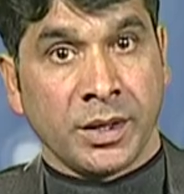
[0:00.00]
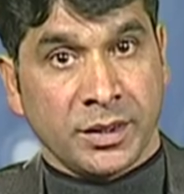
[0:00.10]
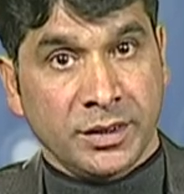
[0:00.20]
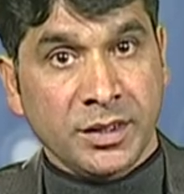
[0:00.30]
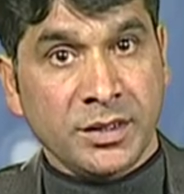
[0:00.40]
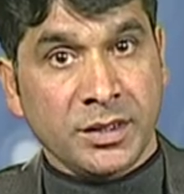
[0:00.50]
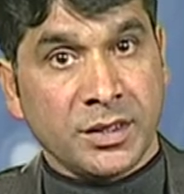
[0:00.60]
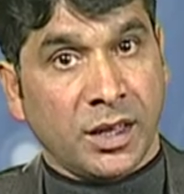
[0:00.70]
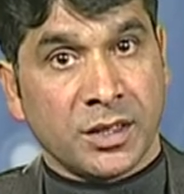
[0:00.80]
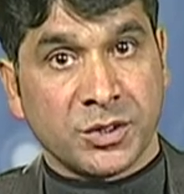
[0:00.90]
This is
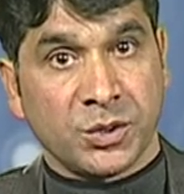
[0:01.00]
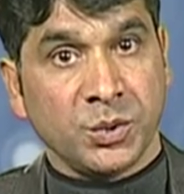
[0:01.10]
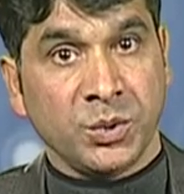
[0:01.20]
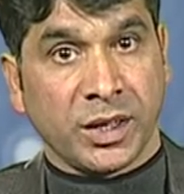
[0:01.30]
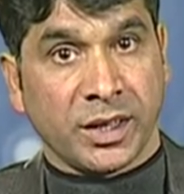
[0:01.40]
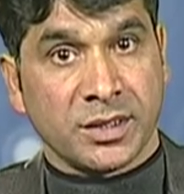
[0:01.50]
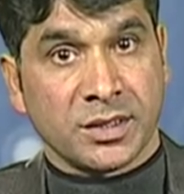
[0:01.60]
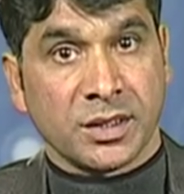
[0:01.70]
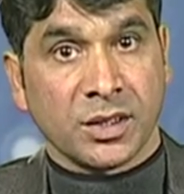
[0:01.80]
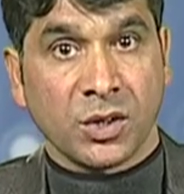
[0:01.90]
also known
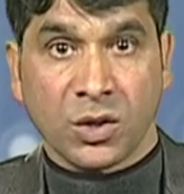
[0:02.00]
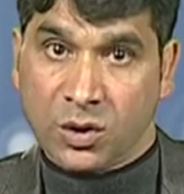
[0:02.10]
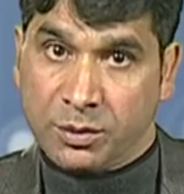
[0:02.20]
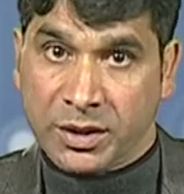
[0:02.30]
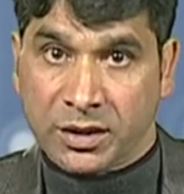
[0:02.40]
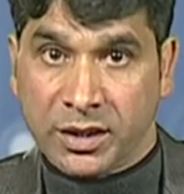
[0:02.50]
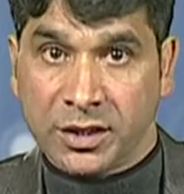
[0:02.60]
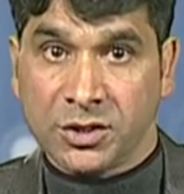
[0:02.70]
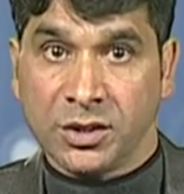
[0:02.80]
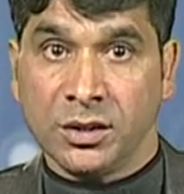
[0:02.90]
as common
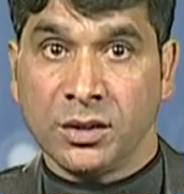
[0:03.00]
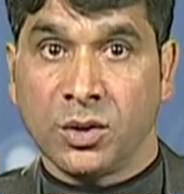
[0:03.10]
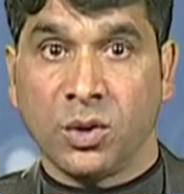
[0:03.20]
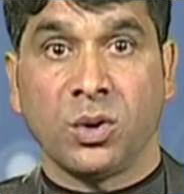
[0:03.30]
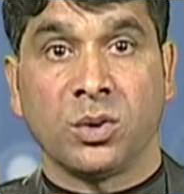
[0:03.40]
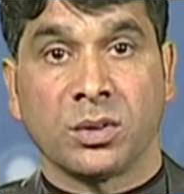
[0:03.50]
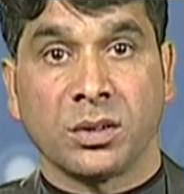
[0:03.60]
direction or